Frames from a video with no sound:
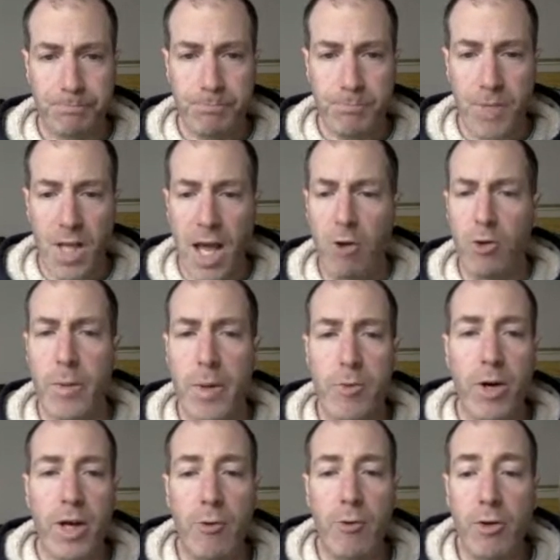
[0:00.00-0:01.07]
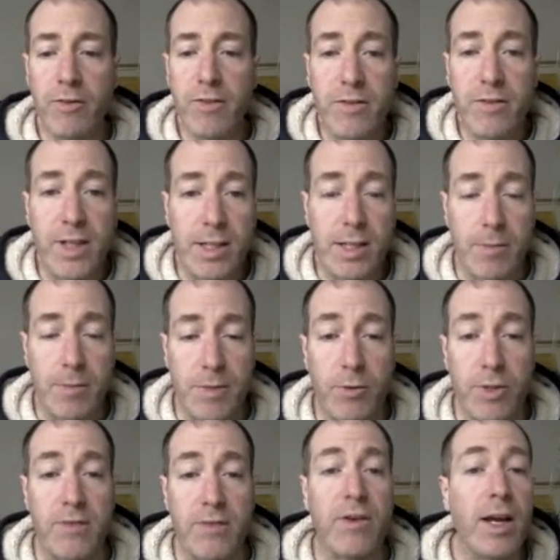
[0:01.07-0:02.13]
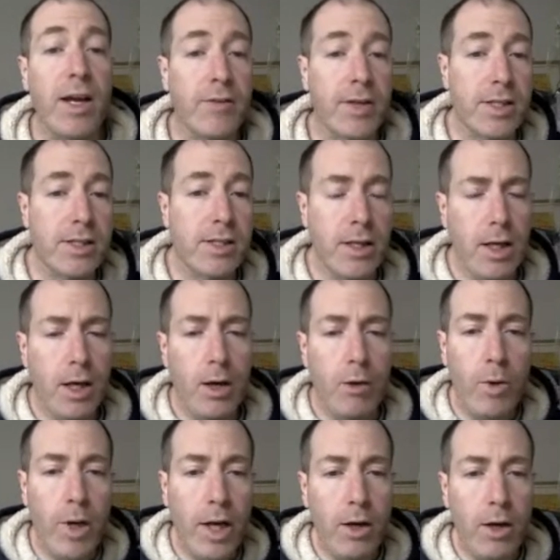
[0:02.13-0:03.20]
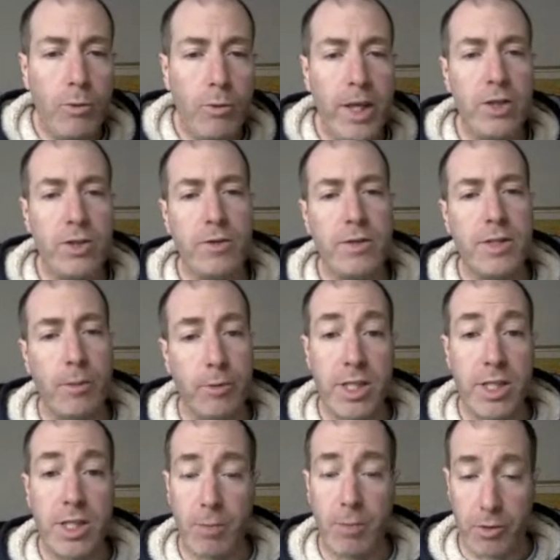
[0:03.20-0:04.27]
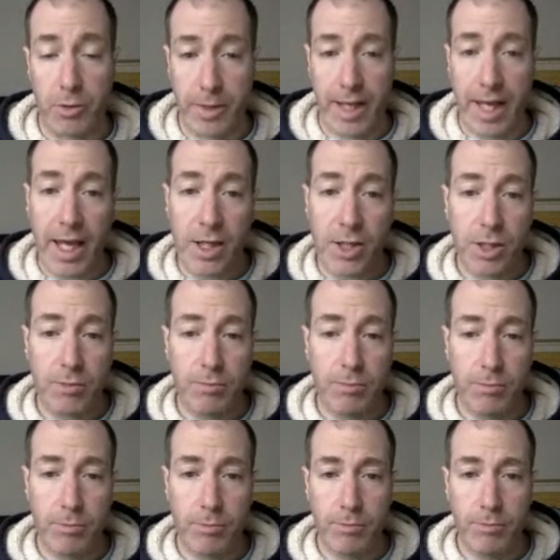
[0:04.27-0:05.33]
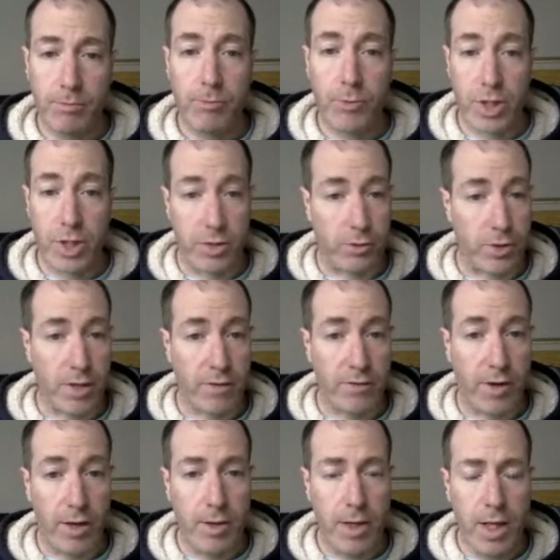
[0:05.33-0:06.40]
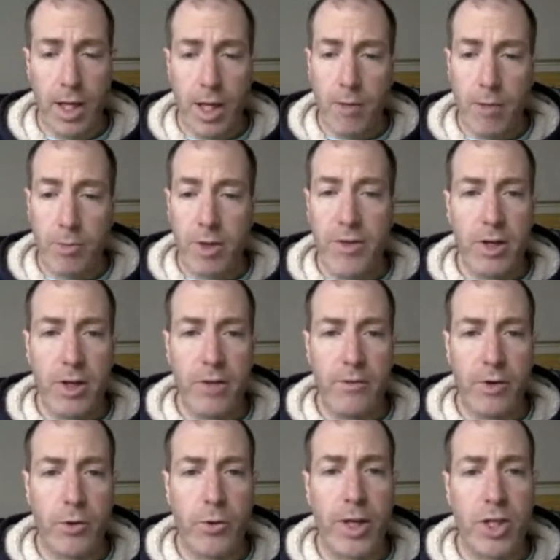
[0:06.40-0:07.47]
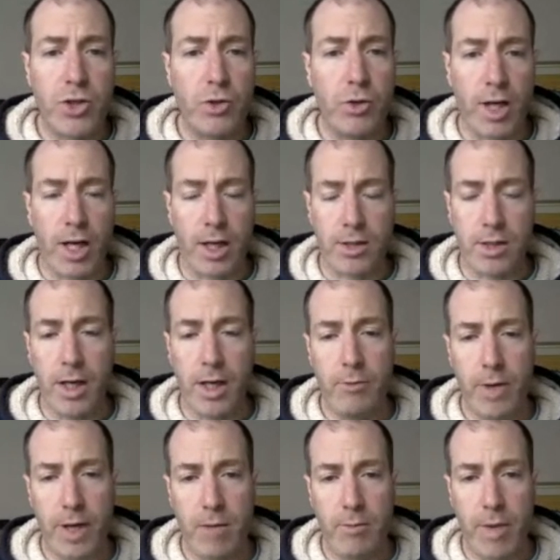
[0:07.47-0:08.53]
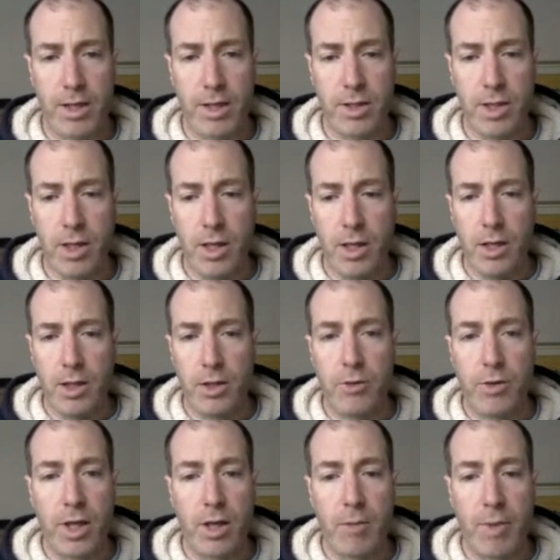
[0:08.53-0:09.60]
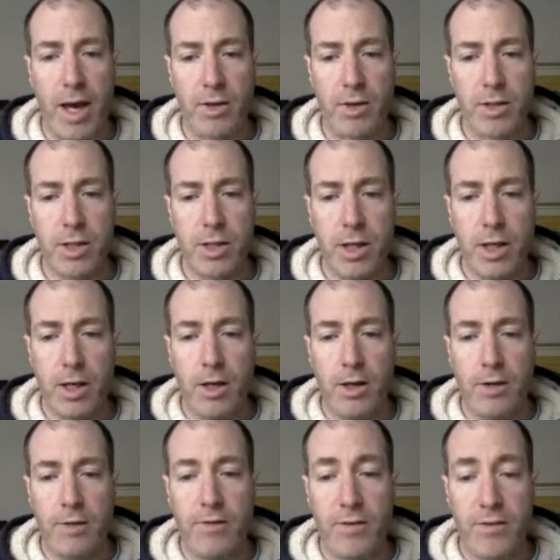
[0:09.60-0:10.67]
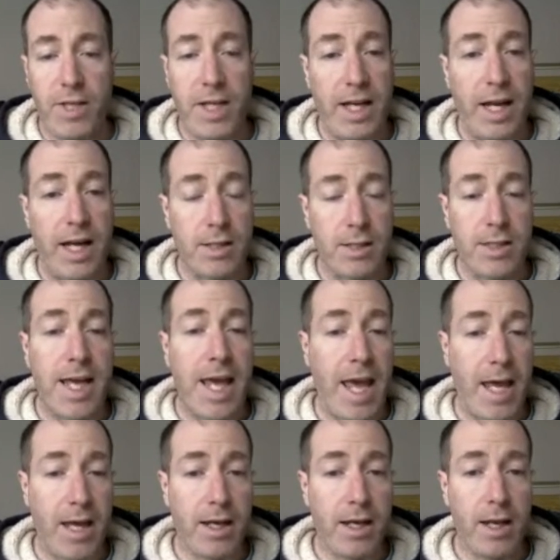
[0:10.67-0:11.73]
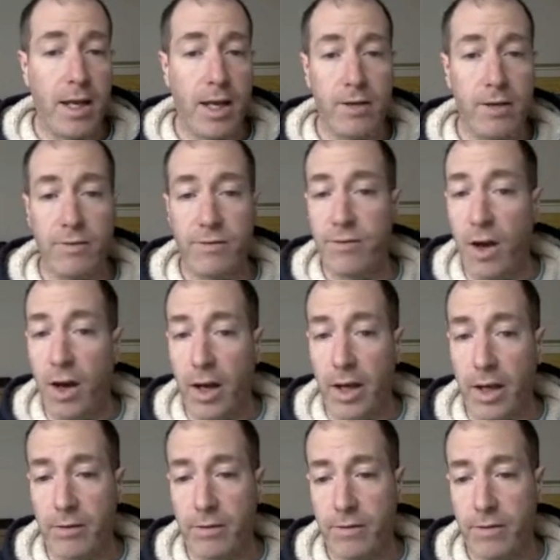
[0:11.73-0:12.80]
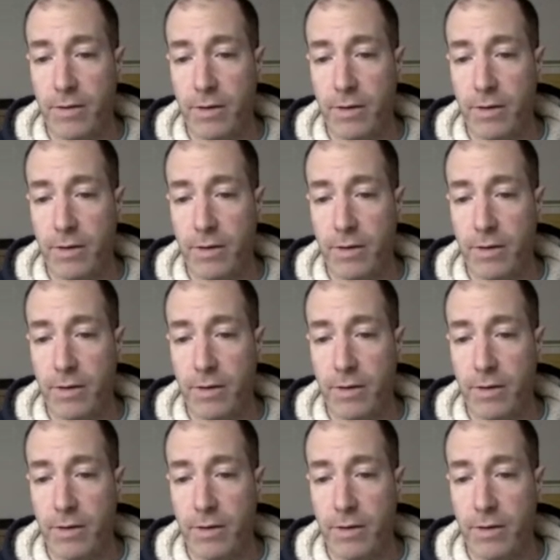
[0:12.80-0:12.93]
How can we work out what 15 times 45 is? Well, we could do double-digit multiplication, which is also fine. But if you're looking for a quick shortcut, I recommend you think about 15 as 10 and 5.